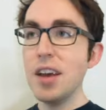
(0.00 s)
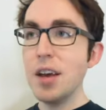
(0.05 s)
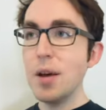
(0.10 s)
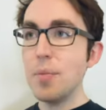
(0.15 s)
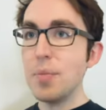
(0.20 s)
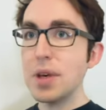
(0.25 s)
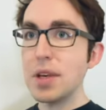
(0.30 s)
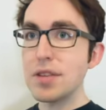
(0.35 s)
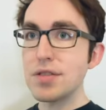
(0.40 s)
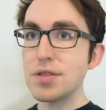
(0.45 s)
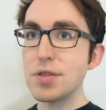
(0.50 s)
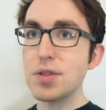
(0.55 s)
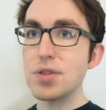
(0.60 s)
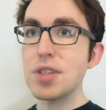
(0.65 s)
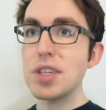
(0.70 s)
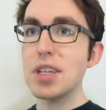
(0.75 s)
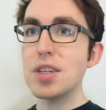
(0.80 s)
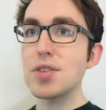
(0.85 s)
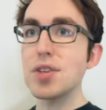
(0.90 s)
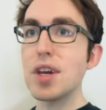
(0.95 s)
Being
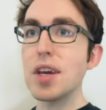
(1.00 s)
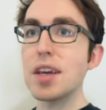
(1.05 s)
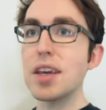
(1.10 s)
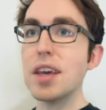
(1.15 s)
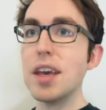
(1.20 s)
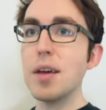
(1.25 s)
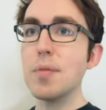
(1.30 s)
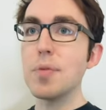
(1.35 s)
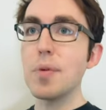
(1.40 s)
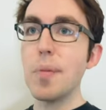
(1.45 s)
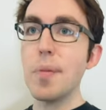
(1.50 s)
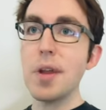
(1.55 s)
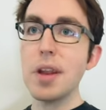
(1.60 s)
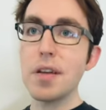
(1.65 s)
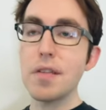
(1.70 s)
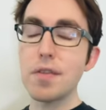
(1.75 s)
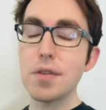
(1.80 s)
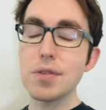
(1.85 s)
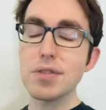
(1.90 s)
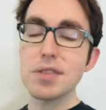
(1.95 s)
strategic, implementing
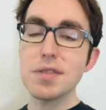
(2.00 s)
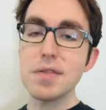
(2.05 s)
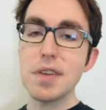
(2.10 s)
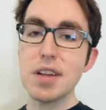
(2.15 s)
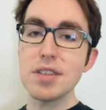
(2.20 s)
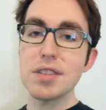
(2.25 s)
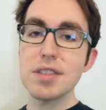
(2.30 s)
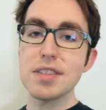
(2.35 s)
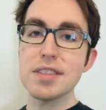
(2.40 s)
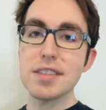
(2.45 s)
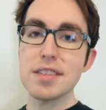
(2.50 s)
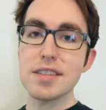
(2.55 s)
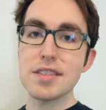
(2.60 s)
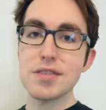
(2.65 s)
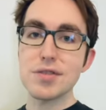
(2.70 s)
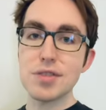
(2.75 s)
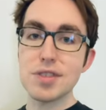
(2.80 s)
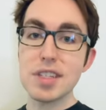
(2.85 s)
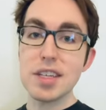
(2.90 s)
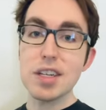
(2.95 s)
fruits and veggies in a
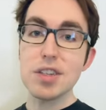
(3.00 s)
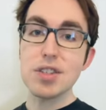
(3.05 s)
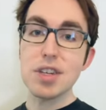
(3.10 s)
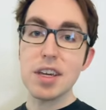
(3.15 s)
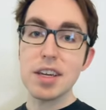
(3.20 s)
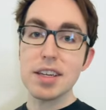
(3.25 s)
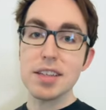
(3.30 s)
strategic